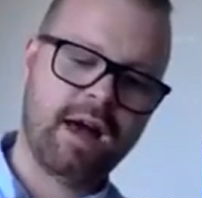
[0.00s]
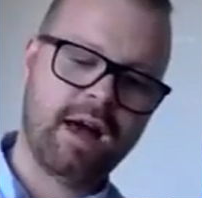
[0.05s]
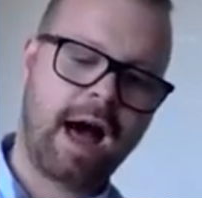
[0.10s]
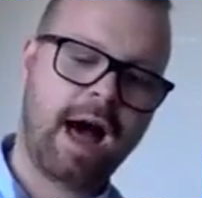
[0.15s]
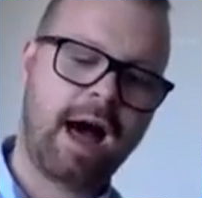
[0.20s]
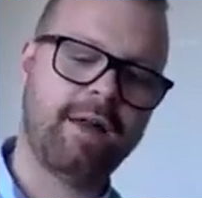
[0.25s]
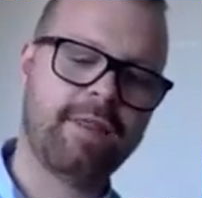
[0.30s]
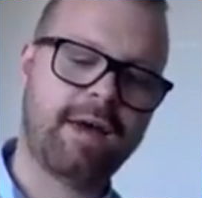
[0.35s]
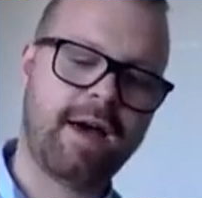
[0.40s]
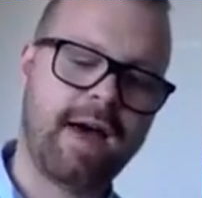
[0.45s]

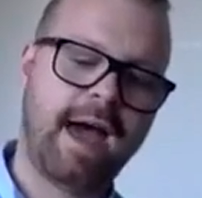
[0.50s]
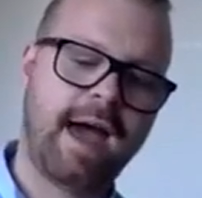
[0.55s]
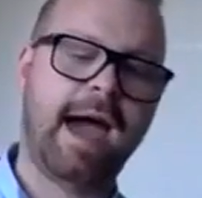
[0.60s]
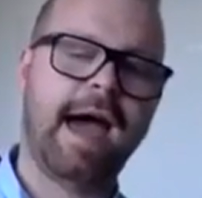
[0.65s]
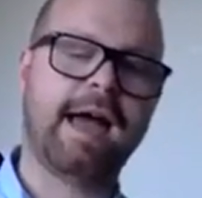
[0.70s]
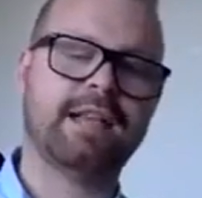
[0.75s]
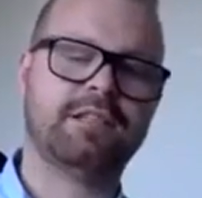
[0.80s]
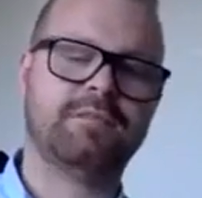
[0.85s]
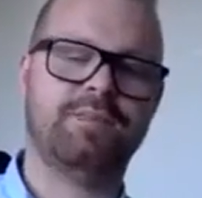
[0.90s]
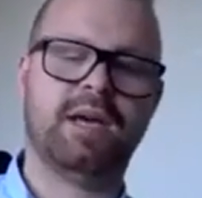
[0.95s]
other
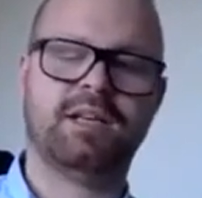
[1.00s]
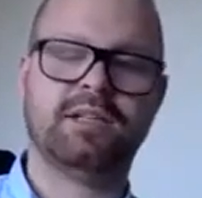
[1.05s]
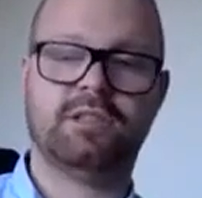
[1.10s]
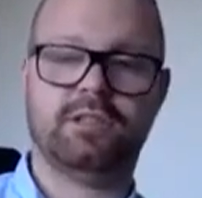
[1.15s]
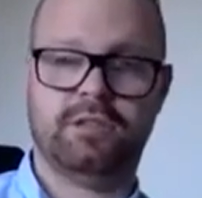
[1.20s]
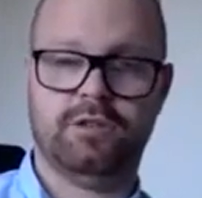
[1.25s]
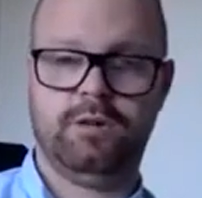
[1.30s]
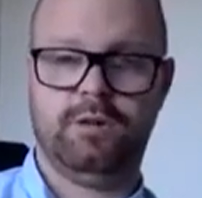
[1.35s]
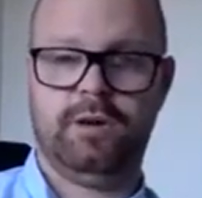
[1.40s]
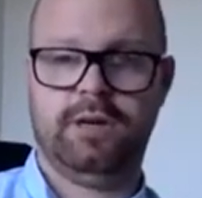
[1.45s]

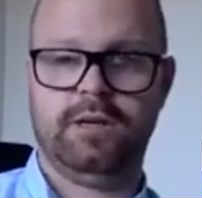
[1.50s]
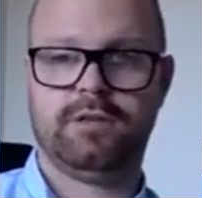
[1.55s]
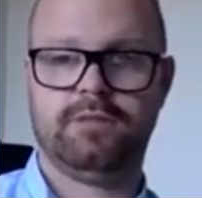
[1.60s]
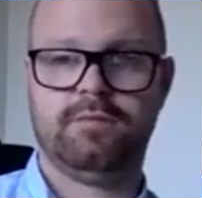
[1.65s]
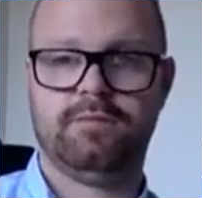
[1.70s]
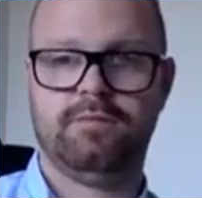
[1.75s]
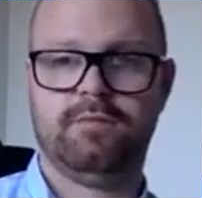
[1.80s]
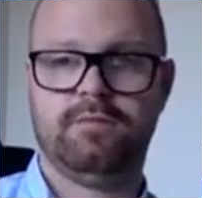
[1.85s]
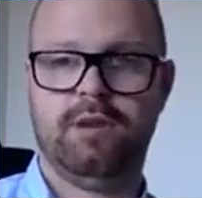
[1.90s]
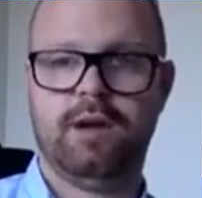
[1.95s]
aspects to it,
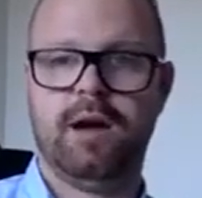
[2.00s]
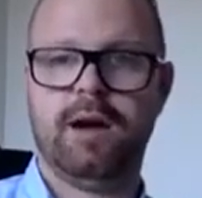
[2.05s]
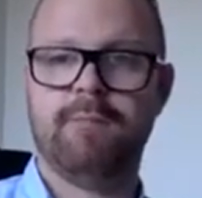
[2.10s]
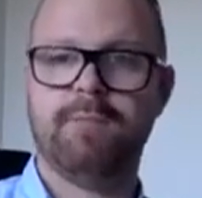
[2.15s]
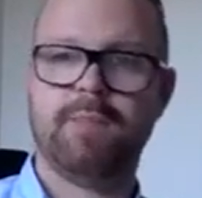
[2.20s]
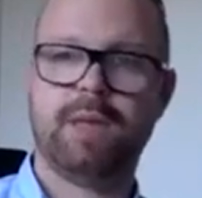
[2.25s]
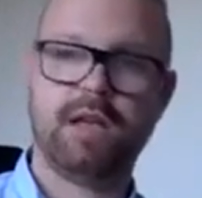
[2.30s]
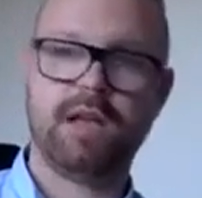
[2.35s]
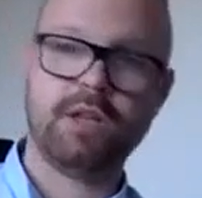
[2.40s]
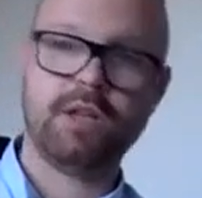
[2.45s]
right?
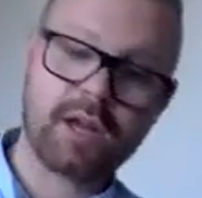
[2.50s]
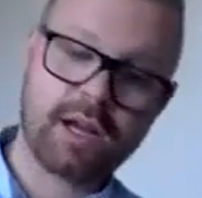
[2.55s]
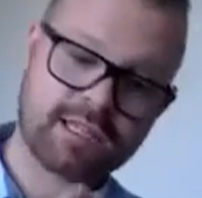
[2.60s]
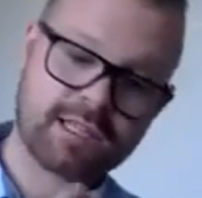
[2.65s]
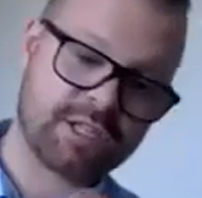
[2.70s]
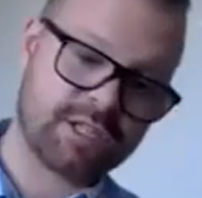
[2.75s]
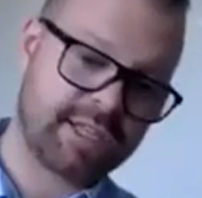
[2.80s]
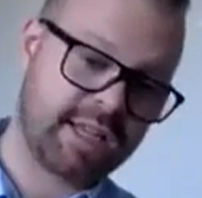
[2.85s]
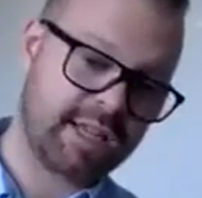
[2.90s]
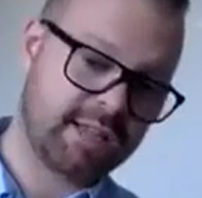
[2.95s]
And you guys are
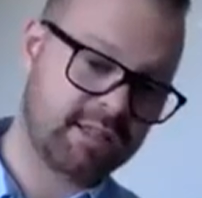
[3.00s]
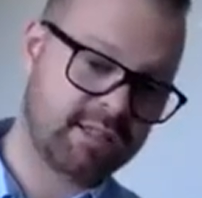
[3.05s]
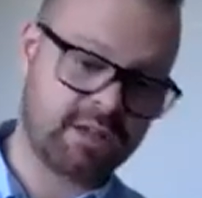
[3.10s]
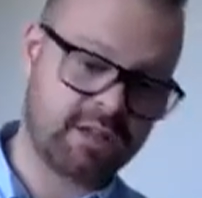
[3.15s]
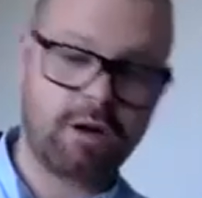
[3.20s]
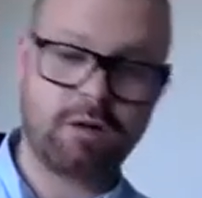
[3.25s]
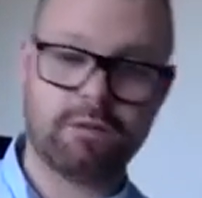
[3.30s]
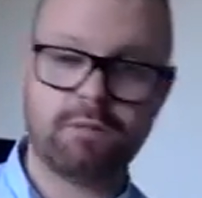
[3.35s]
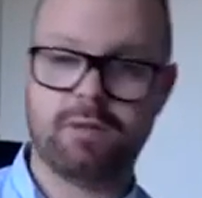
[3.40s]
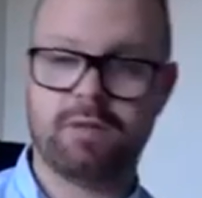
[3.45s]
just getting
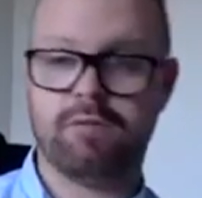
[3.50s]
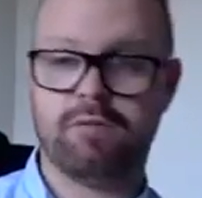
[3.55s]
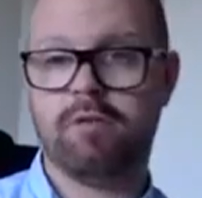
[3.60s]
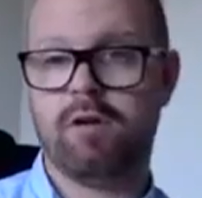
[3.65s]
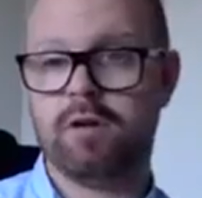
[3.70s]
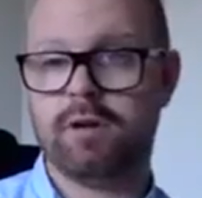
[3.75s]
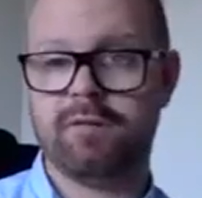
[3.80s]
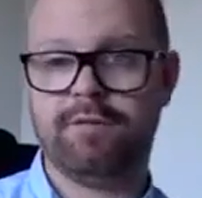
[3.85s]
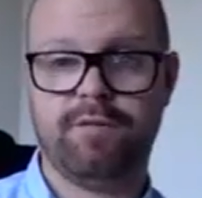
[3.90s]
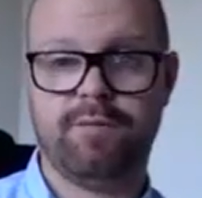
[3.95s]
sold with the
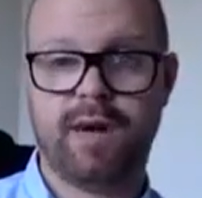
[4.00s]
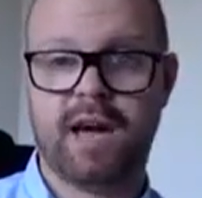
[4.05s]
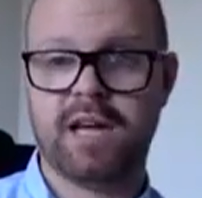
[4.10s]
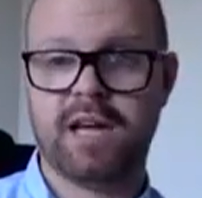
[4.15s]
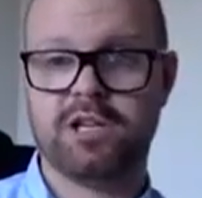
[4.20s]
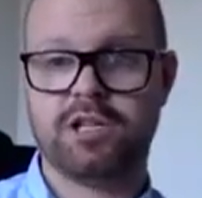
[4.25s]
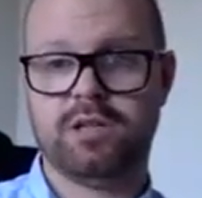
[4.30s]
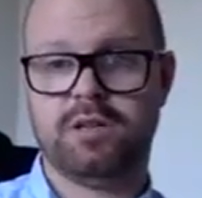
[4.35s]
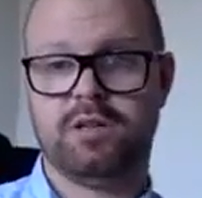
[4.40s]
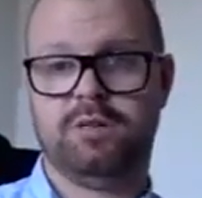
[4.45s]
wrong
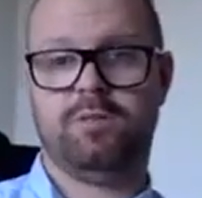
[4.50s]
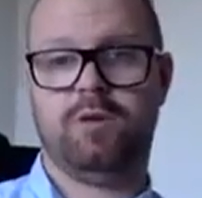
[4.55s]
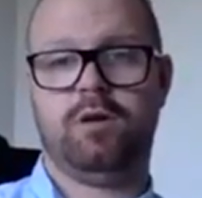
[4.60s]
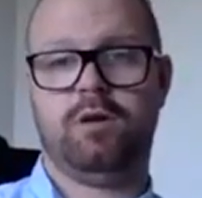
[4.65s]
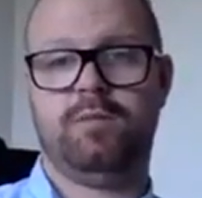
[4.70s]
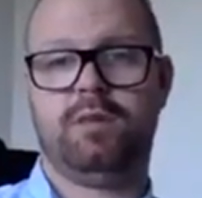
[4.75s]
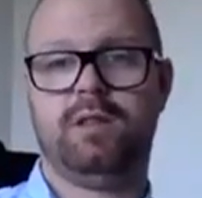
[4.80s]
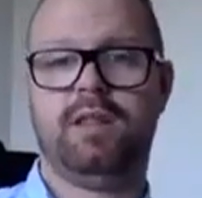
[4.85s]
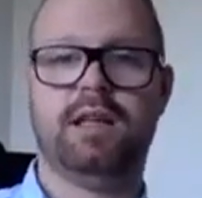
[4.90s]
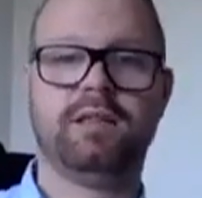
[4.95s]
information at the
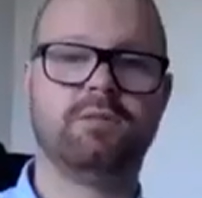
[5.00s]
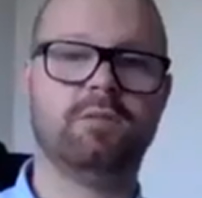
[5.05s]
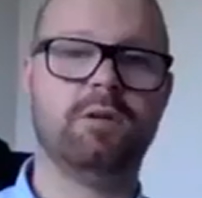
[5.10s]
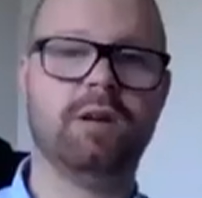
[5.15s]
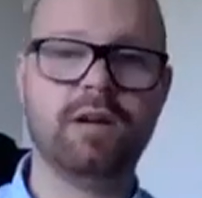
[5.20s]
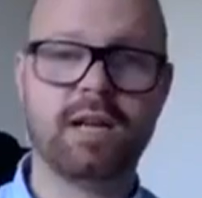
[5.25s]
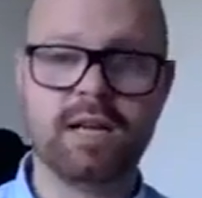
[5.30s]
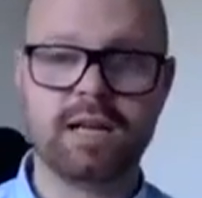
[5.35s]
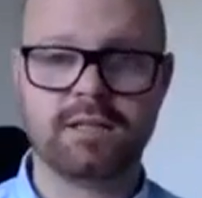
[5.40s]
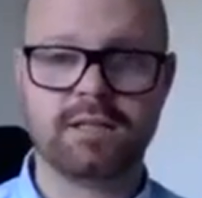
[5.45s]
moment. That's what
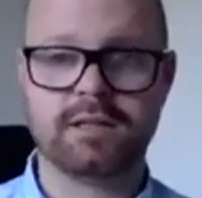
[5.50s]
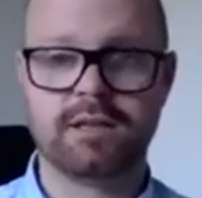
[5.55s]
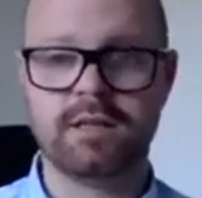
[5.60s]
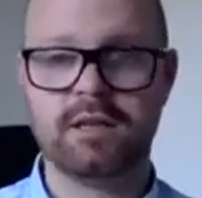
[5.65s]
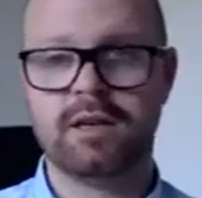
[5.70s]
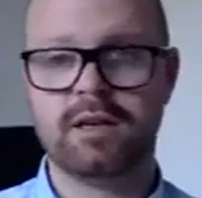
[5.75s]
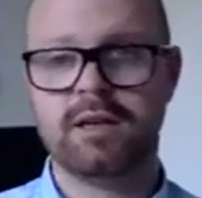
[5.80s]
it is.